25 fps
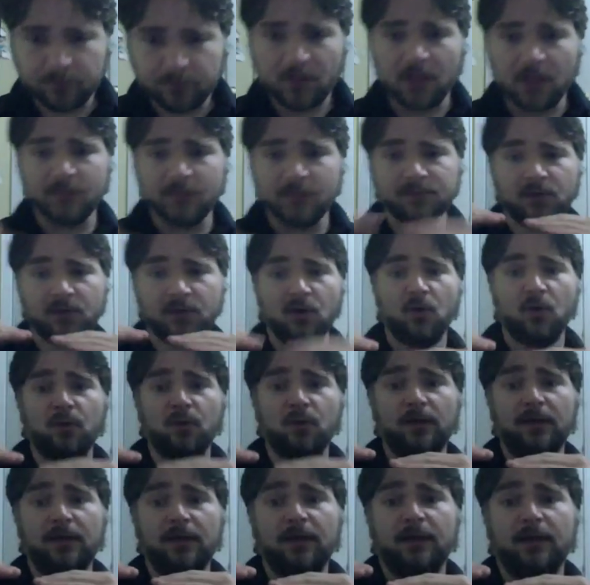So
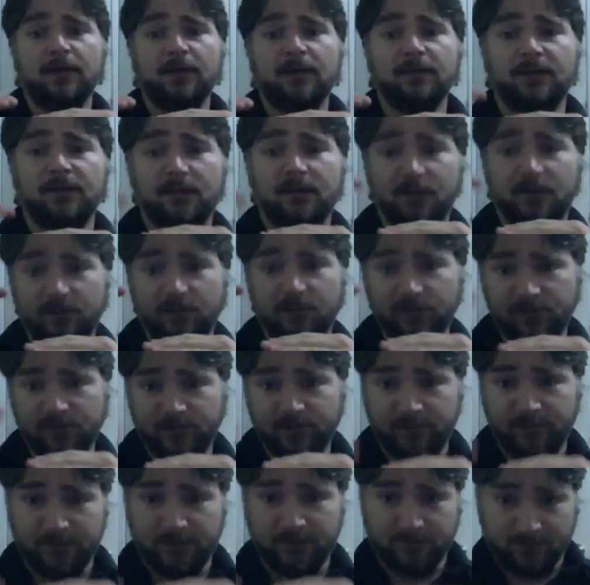
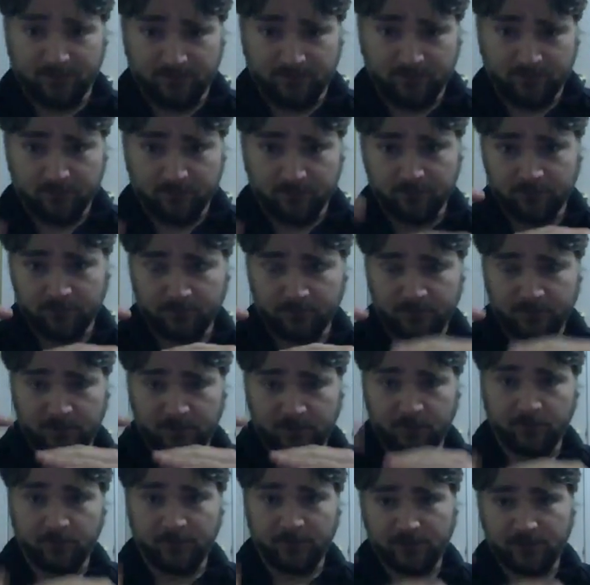
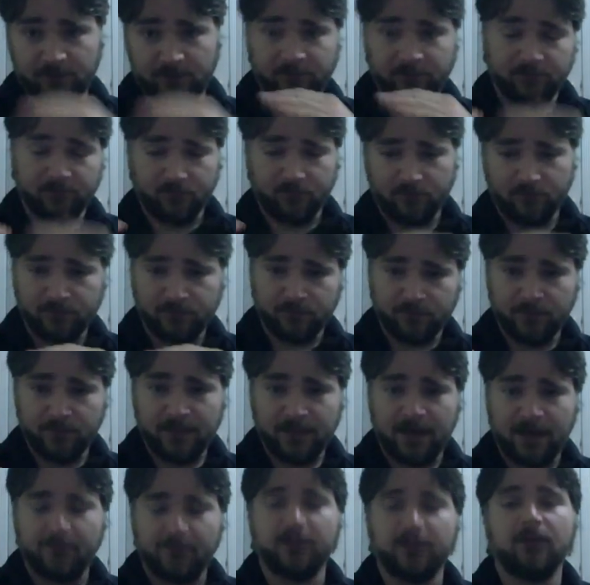so let's just to
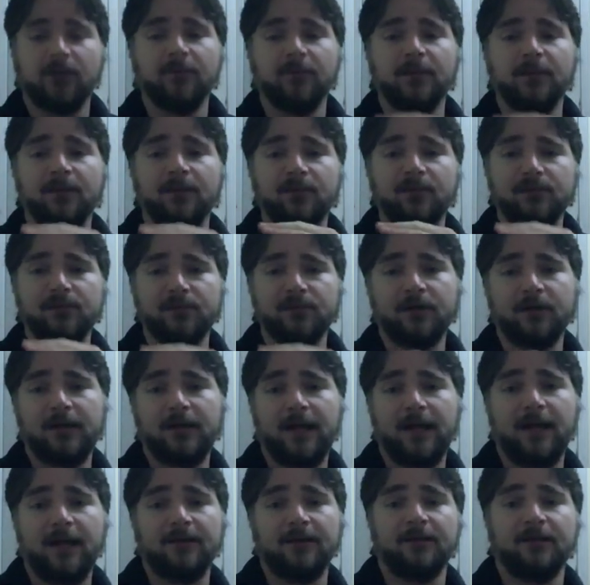recap a little bit. We started
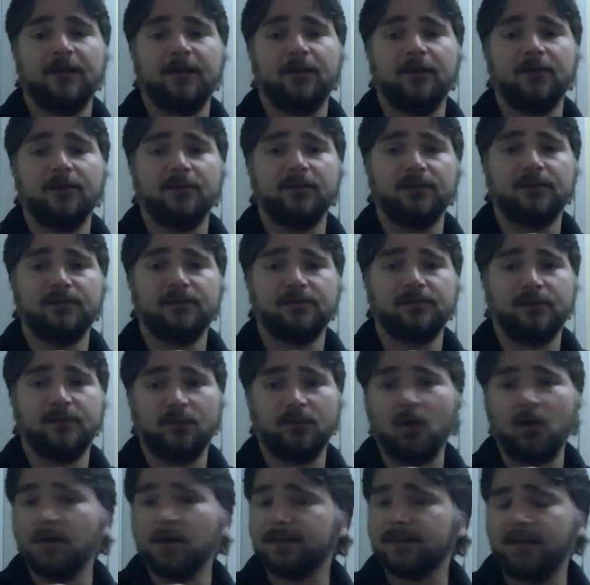at this a
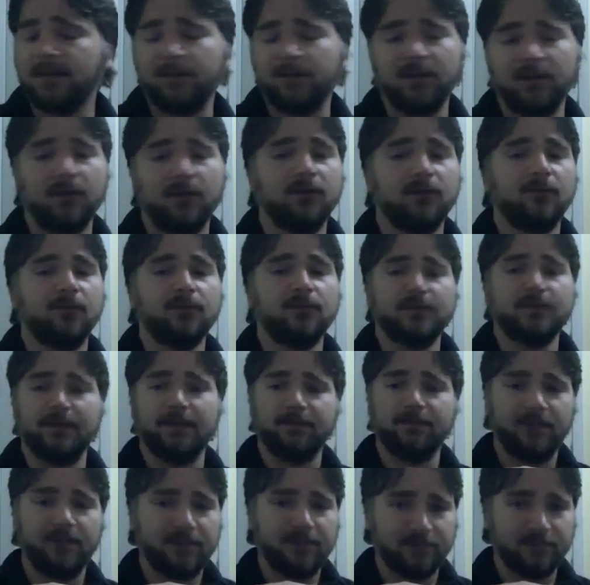long time ago. There was
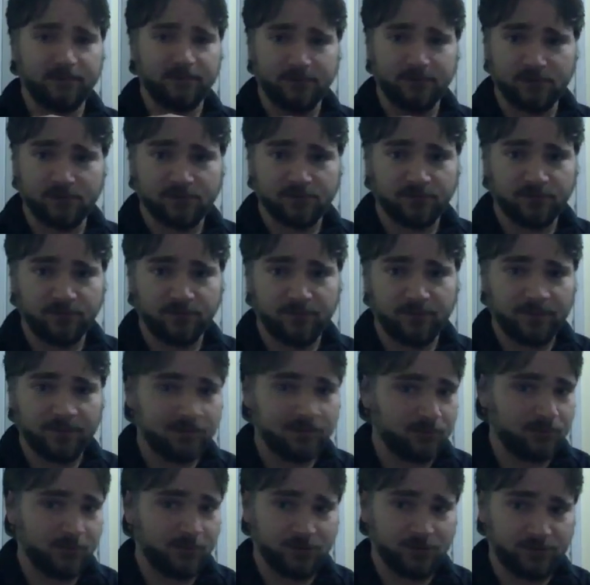like basically just flipping
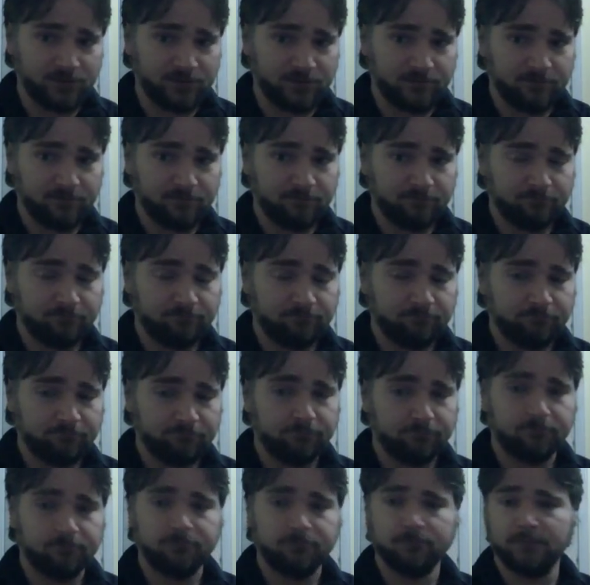switches
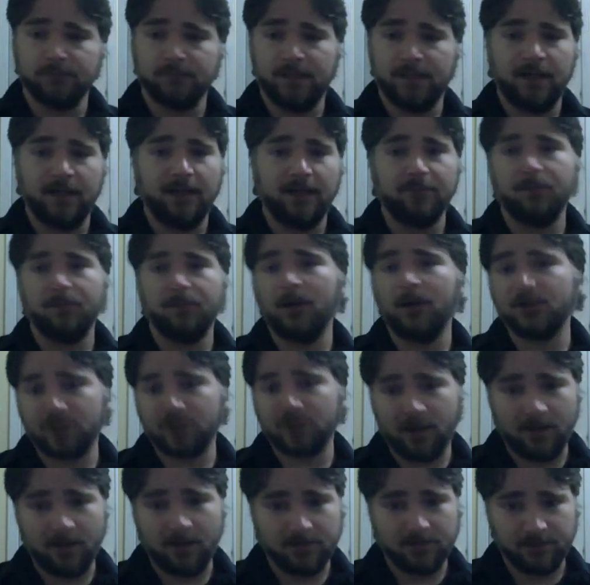and
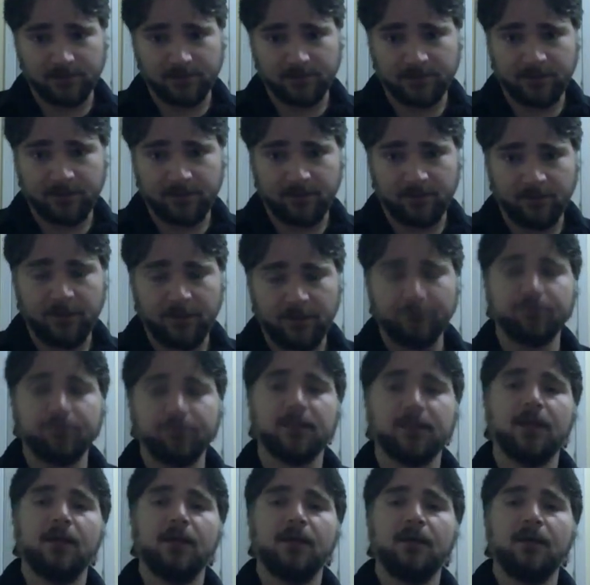punch cards and etc. Right?
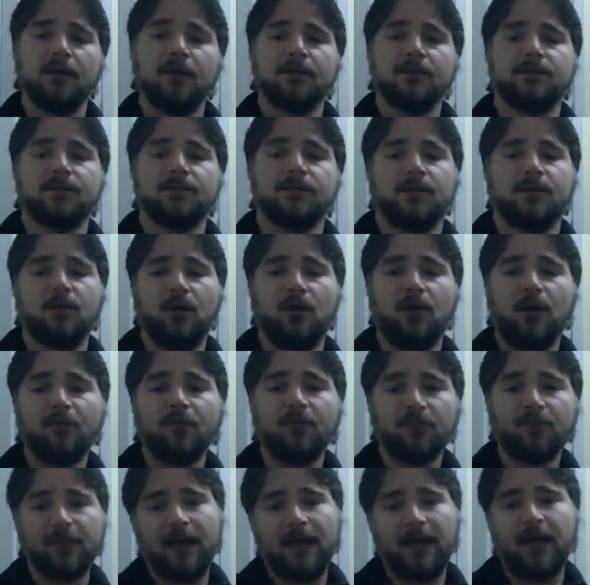So up
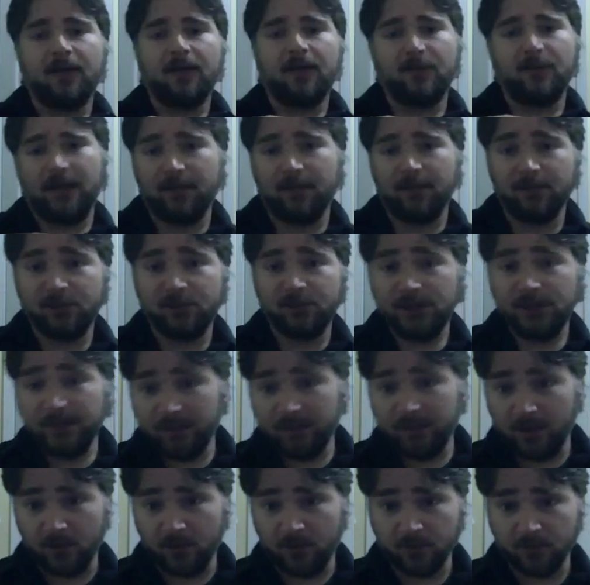from that, we had machine
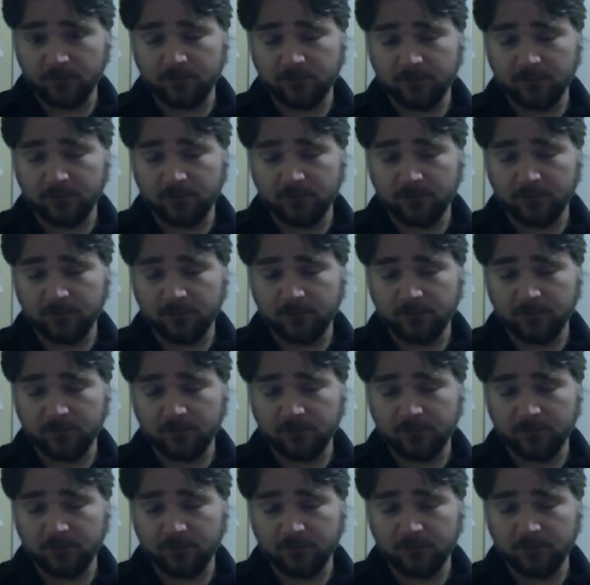code.